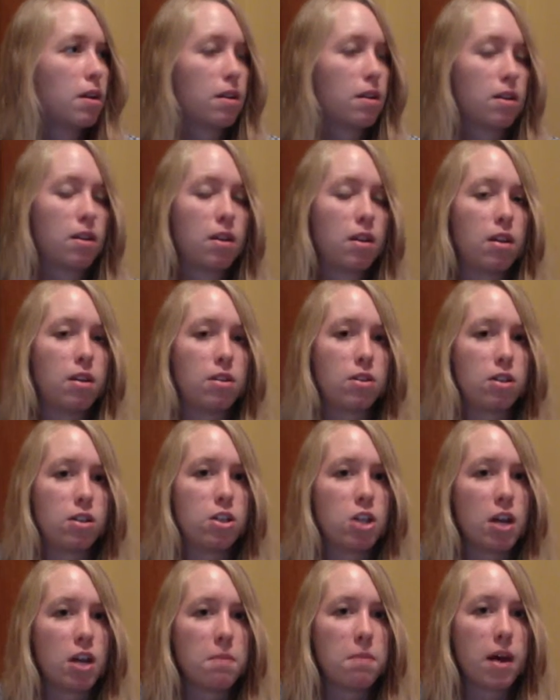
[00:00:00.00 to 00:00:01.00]
So there's
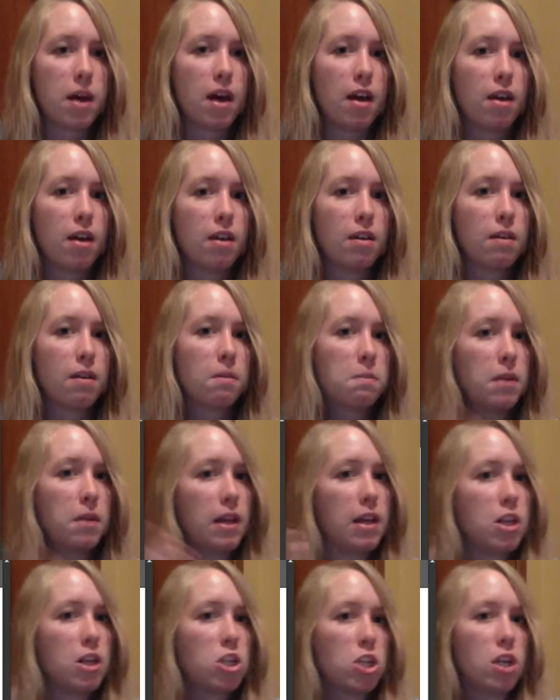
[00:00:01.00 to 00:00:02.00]
JPEG,
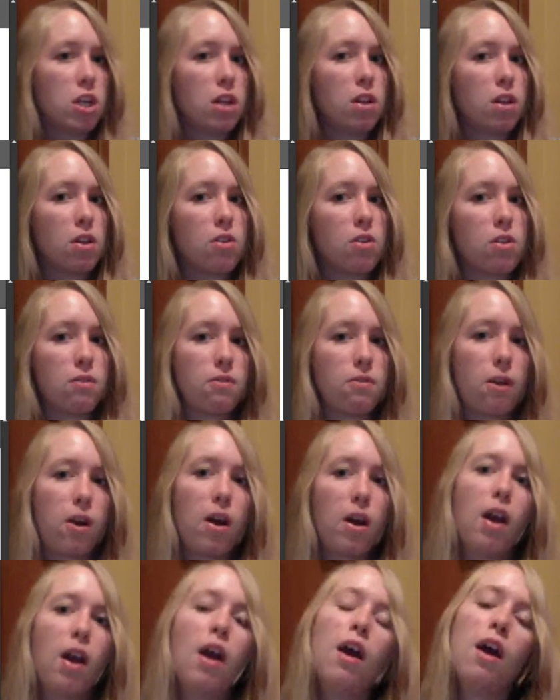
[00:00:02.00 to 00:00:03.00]

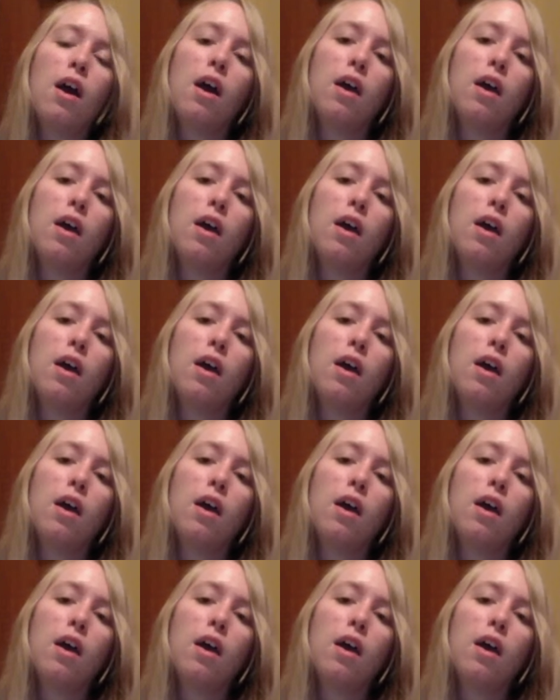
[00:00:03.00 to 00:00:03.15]
PNG.